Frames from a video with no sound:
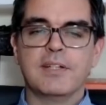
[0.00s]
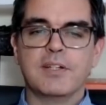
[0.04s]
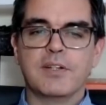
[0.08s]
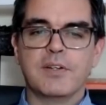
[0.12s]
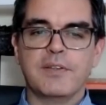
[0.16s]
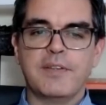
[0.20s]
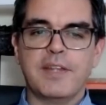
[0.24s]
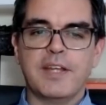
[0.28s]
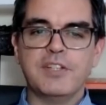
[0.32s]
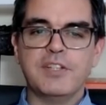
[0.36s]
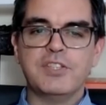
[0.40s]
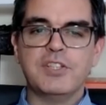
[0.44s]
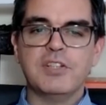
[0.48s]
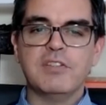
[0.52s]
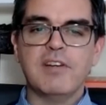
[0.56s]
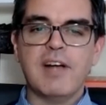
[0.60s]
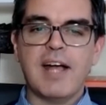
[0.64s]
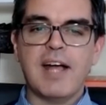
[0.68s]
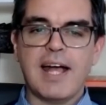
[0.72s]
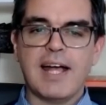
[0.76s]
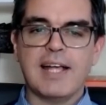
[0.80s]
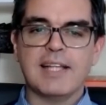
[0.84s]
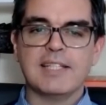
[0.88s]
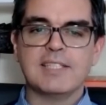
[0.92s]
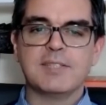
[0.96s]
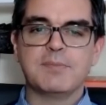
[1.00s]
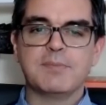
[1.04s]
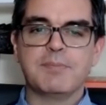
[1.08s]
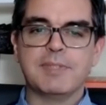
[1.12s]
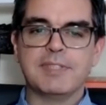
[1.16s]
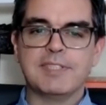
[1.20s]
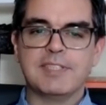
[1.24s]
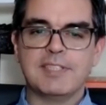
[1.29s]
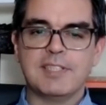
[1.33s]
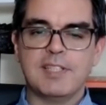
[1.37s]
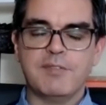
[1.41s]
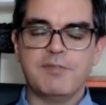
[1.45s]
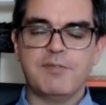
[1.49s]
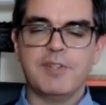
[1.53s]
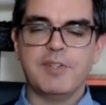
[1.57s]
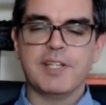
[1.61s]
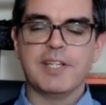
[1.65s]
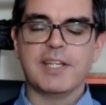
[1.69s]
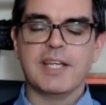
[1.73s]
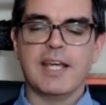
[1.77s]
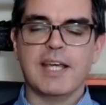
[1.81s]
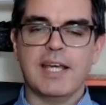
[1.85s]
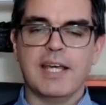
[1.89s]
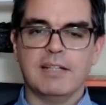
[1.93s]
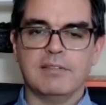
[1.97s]
The credential has
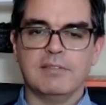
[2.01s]
specific